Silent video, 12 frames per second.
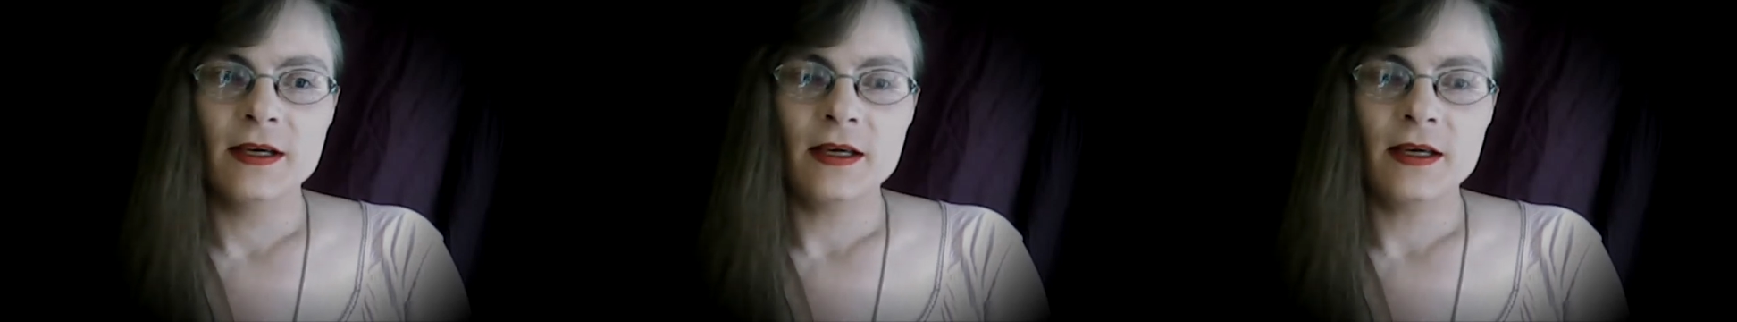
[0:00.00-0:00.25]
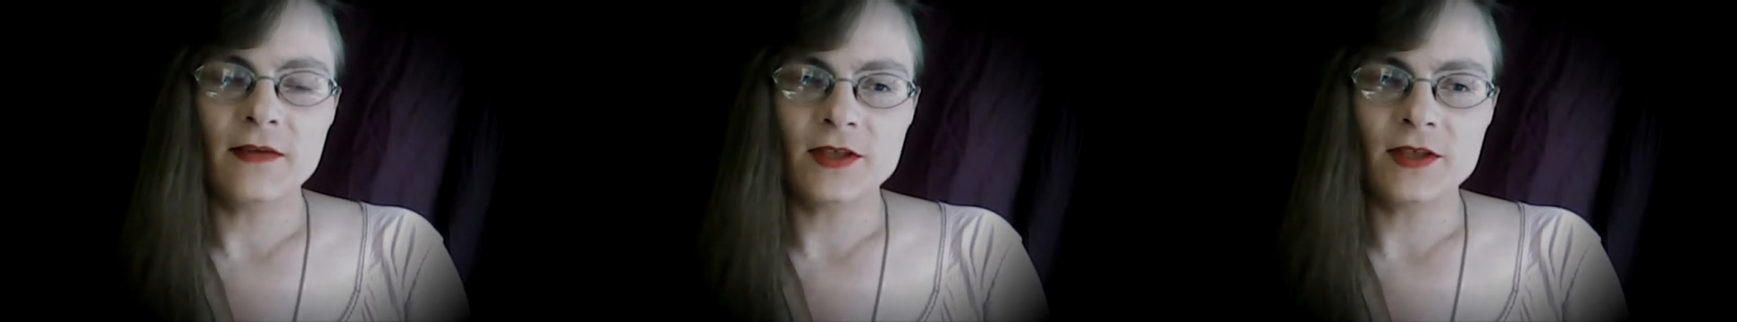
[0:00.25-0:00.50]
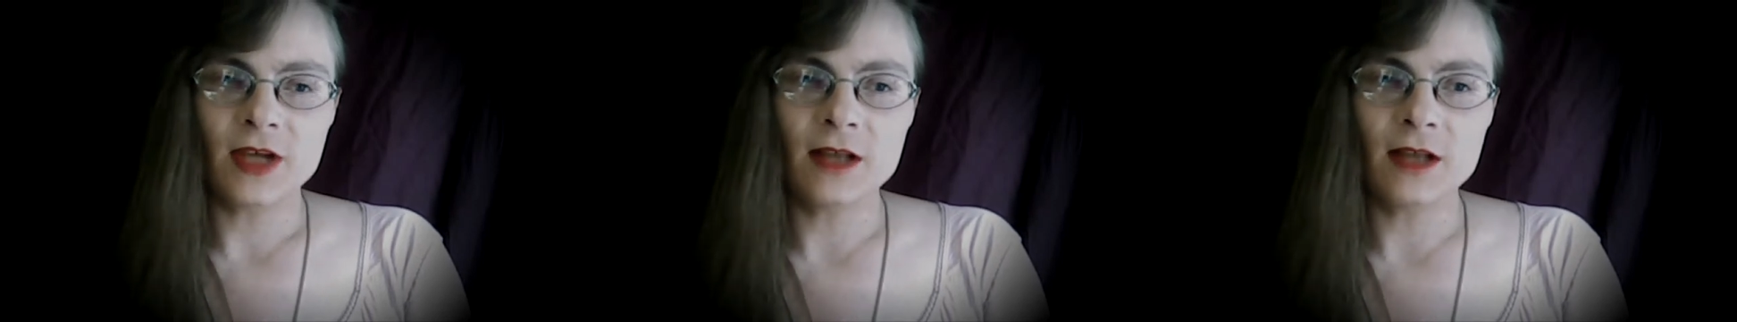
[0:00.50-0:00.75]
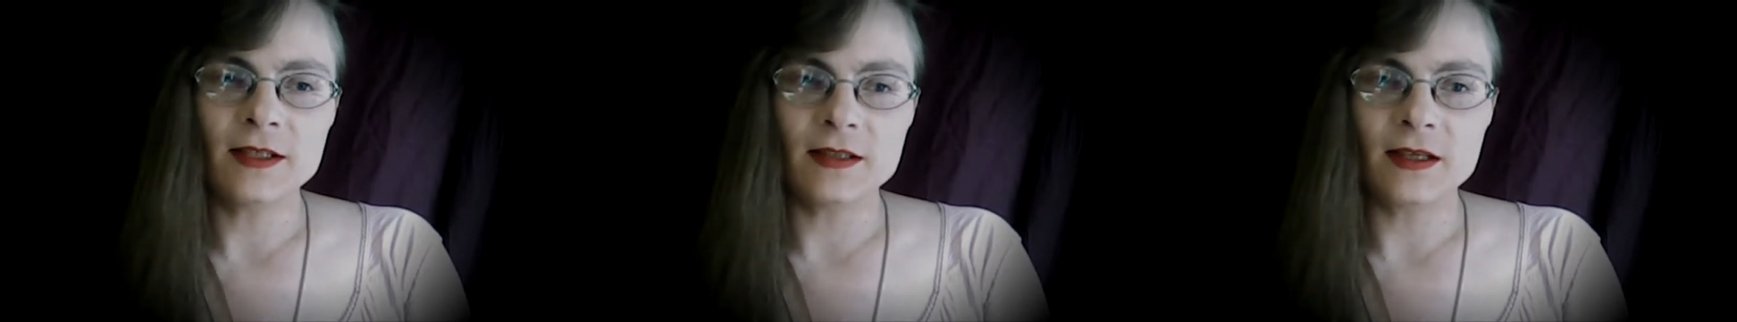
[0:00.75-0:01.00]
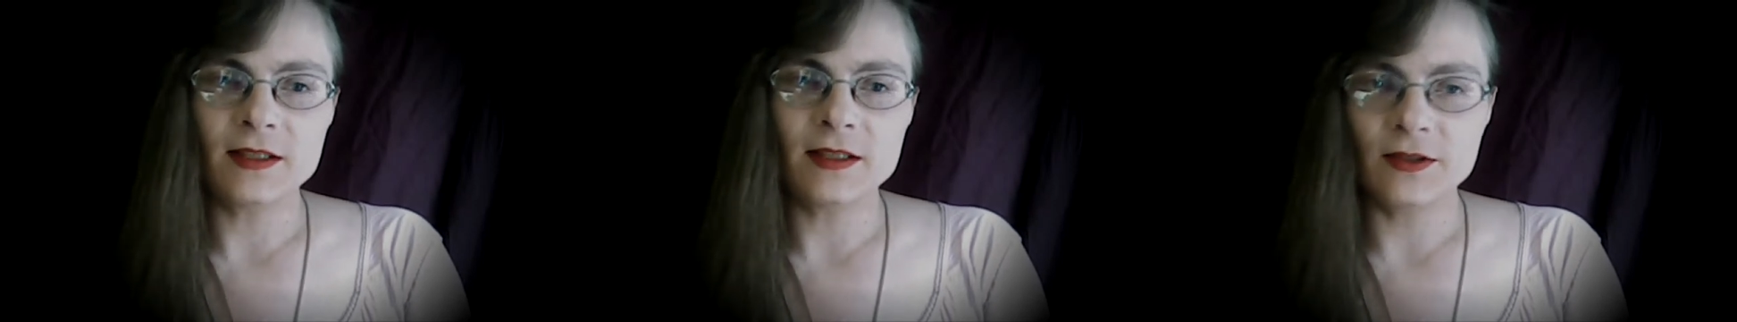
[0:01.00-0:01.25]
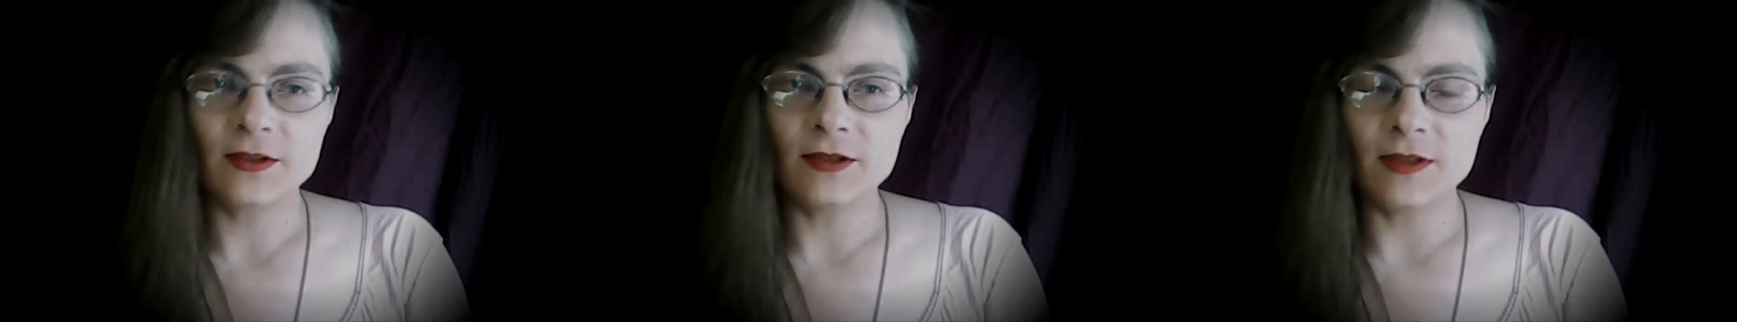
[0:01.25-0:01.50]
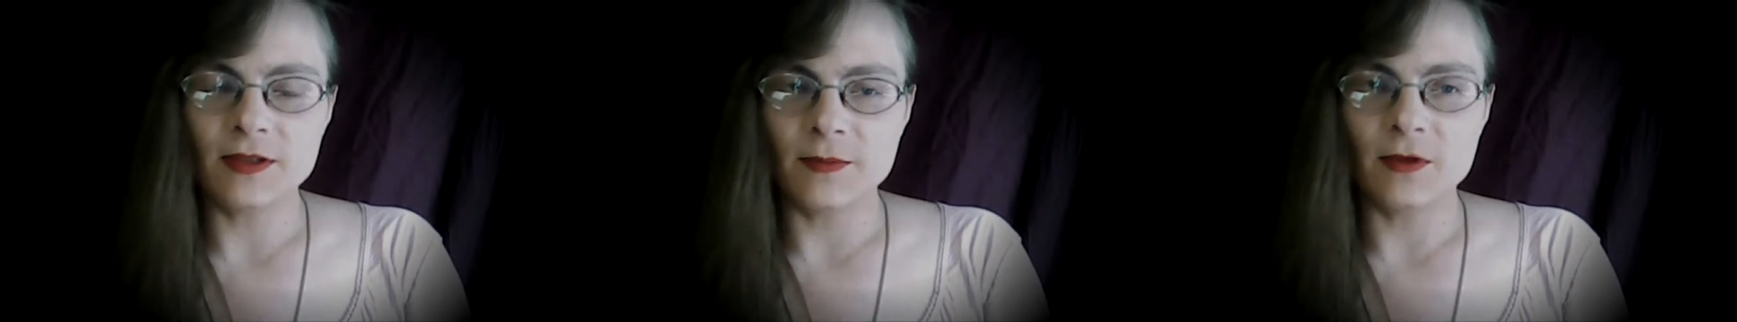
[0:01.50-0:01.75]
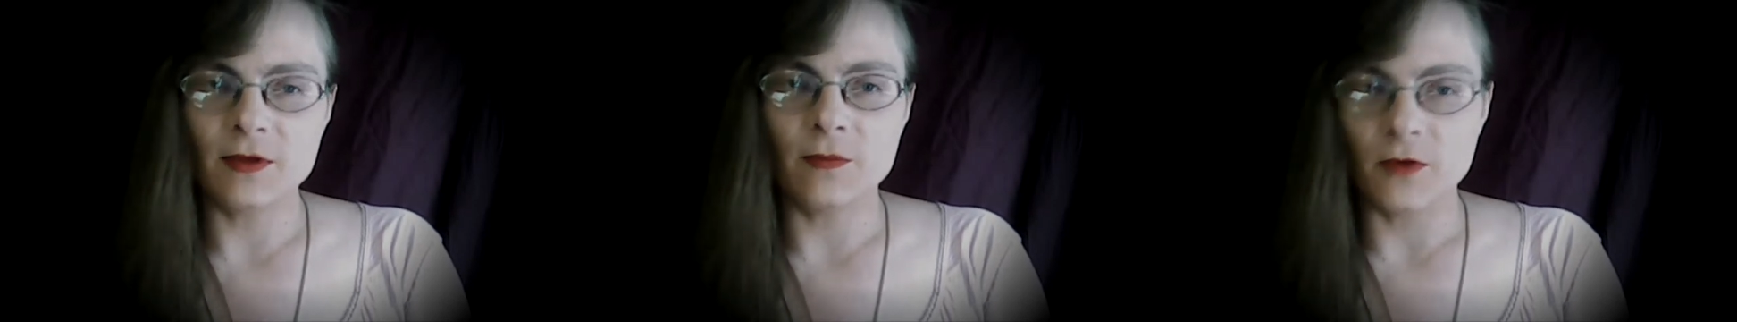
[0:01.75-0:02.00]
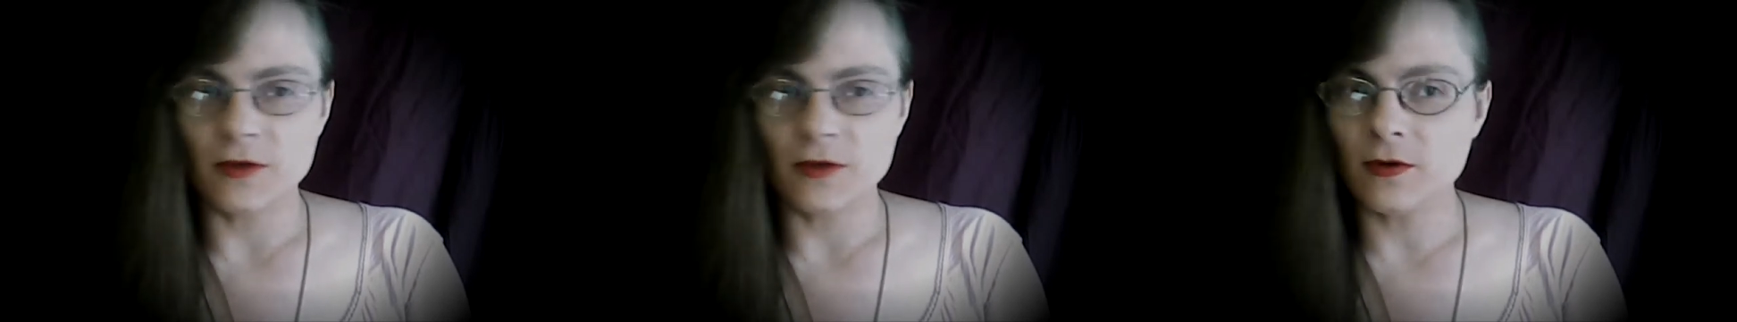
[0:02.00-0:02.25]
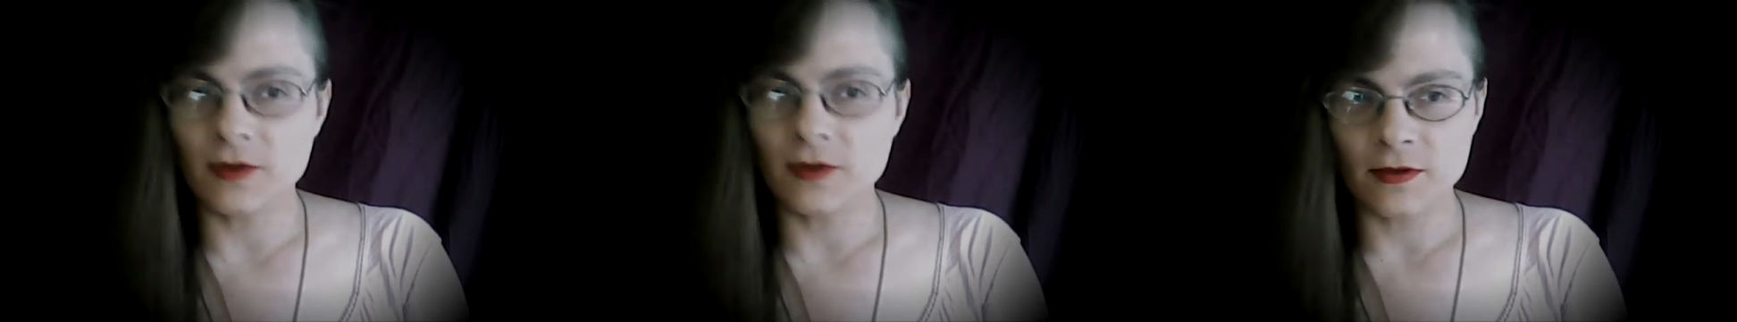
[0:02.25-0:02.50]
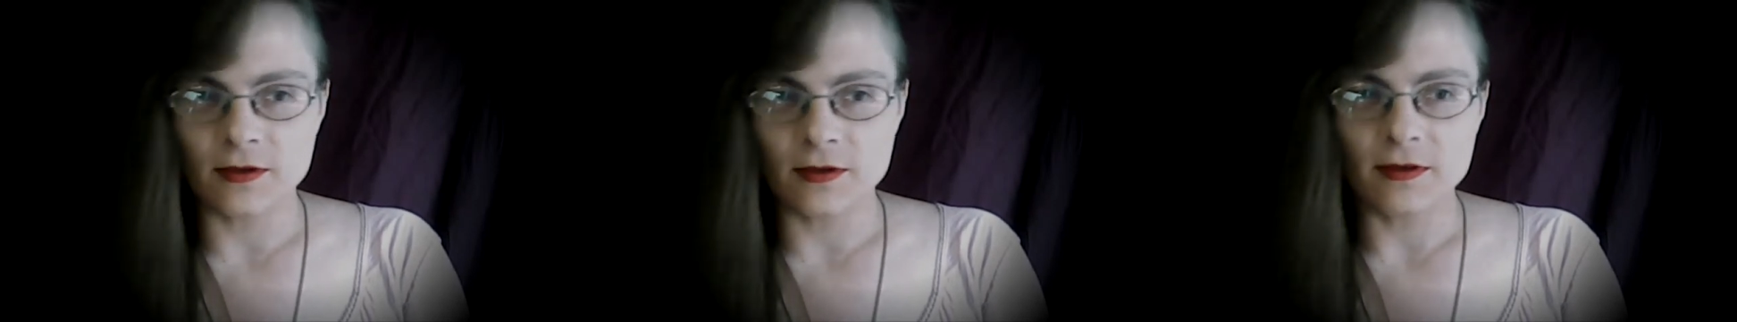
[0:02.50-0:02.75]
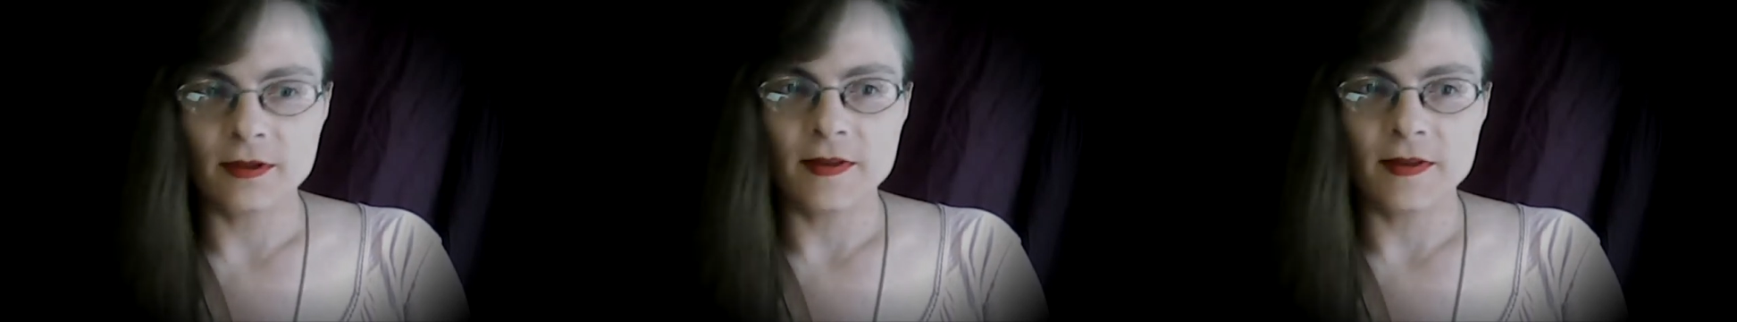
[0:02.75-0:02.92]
If the child is not a stereotypical boy or girl,